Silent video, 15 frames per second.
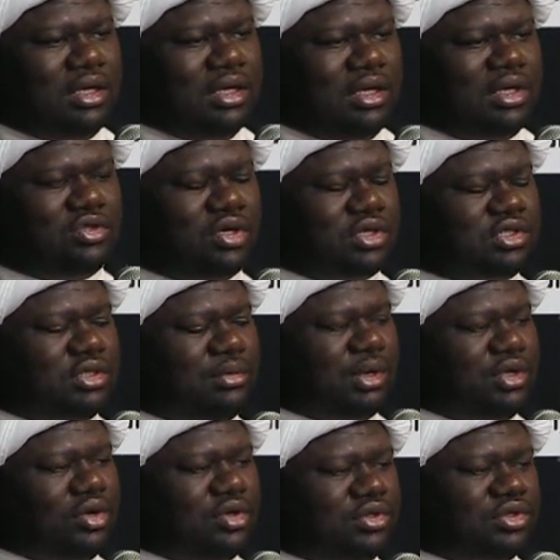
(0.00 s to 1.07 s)
It talks
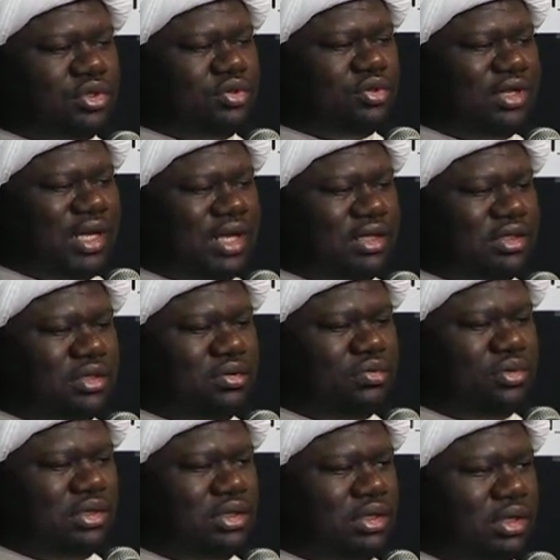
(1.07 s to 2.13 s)
about also that
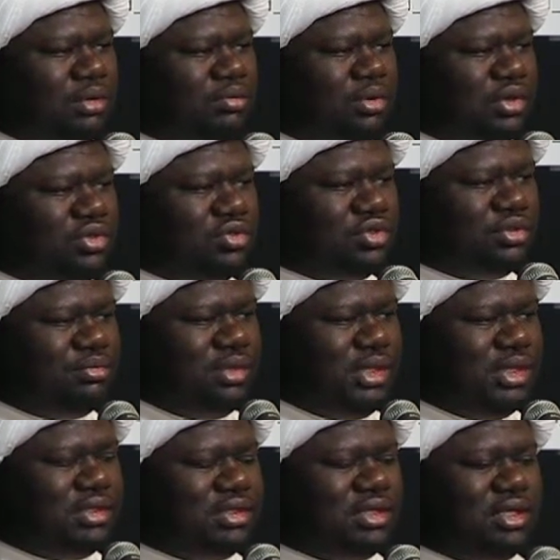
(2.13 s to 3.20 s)
when brothers
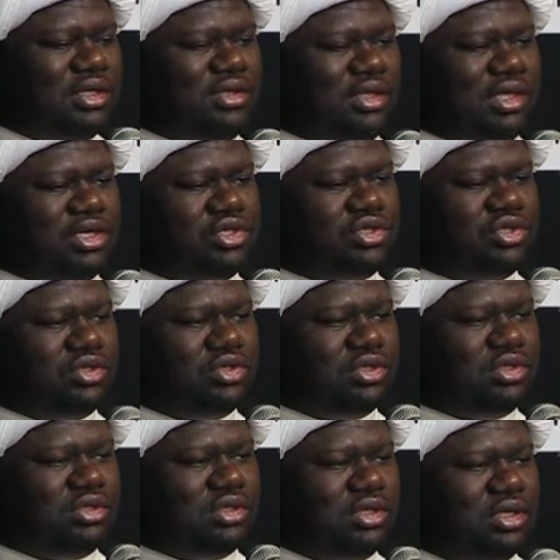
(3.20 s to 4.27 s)
meet, they
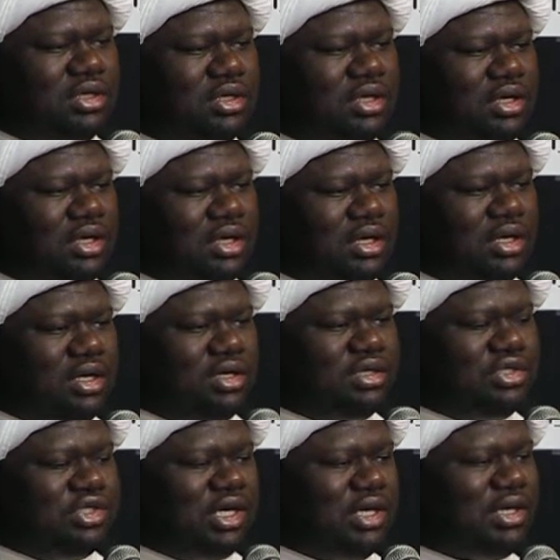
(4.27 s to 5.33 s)
should
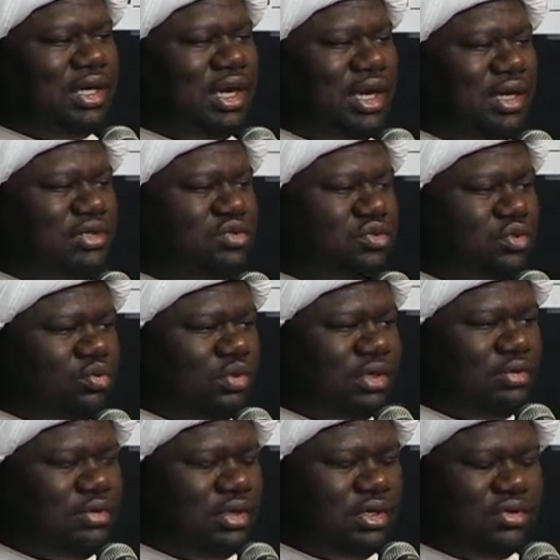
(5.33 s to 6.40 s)
shake hands with one
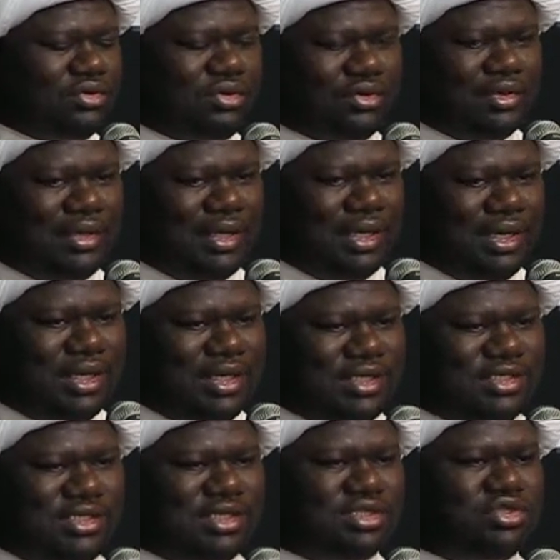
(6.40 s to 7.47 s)
another. And
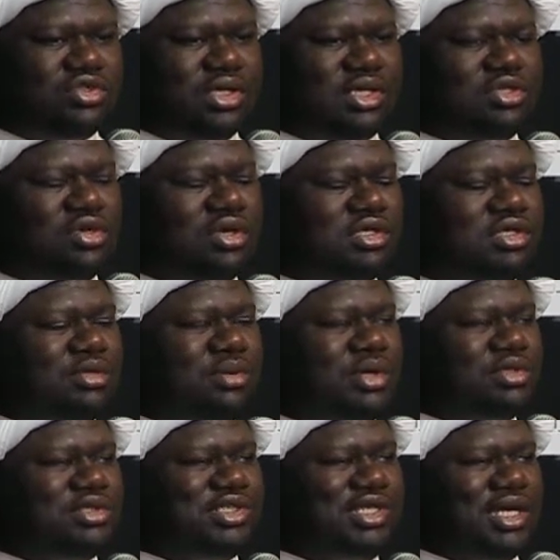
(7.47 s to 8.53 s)
it talks
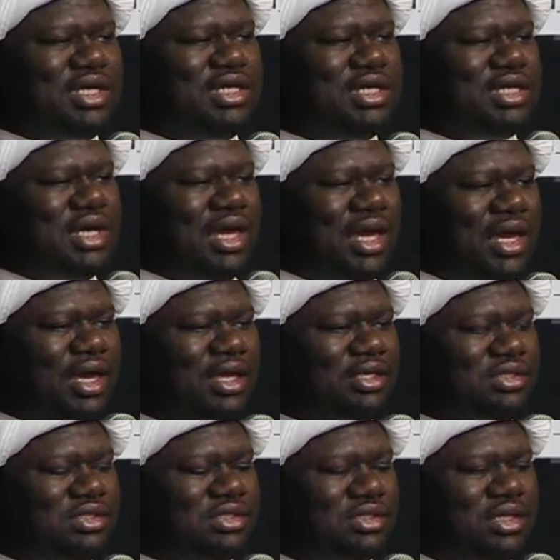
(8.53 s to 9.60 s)
about shaking
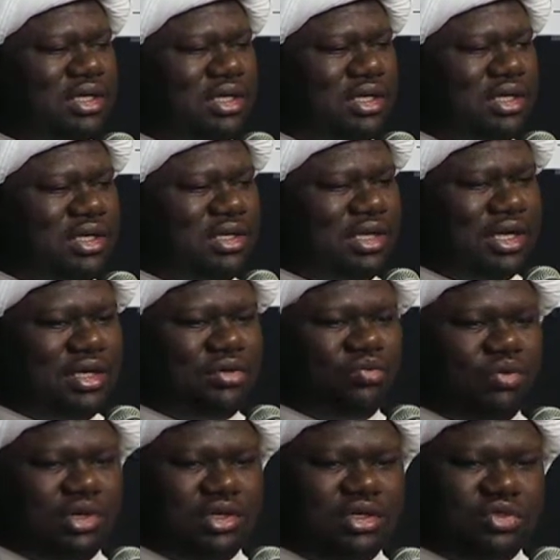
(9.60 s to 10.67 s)
hands,
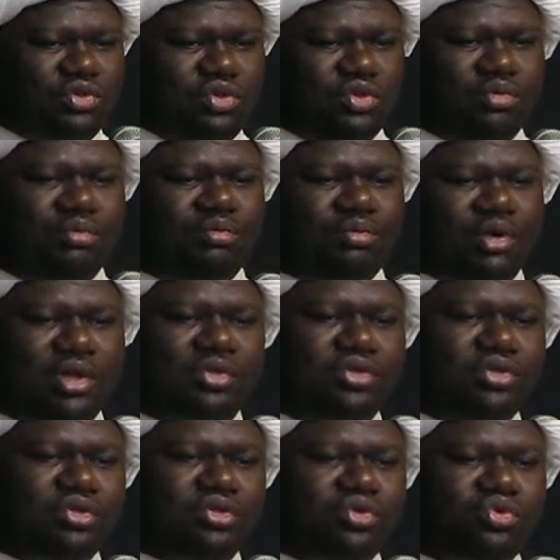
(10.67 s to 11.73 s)
that when two
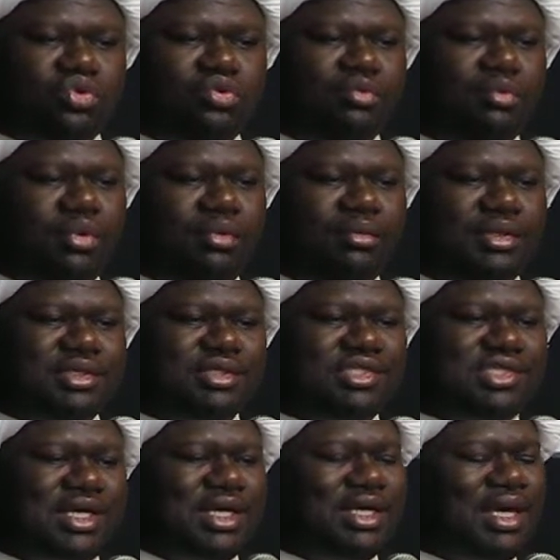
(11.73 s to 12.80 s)
brothers or two mu'mins
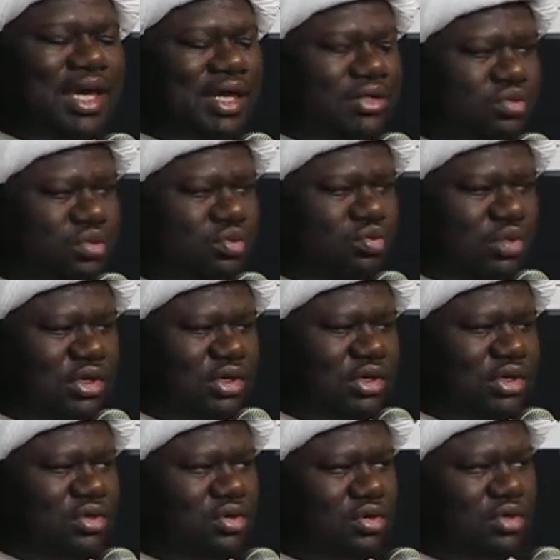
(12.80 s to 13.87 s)
shake hands with one
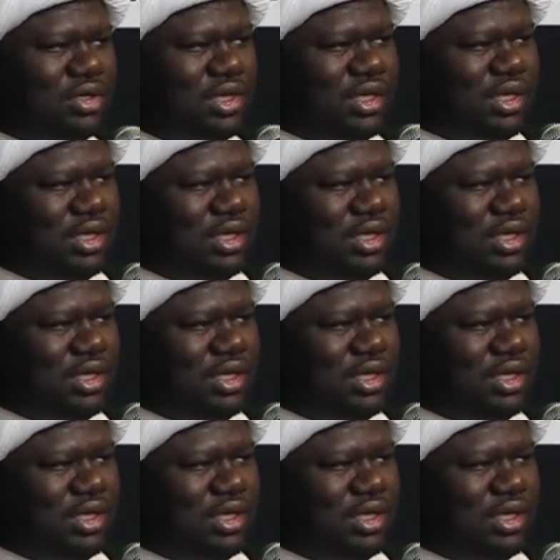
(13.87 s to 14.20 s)
another,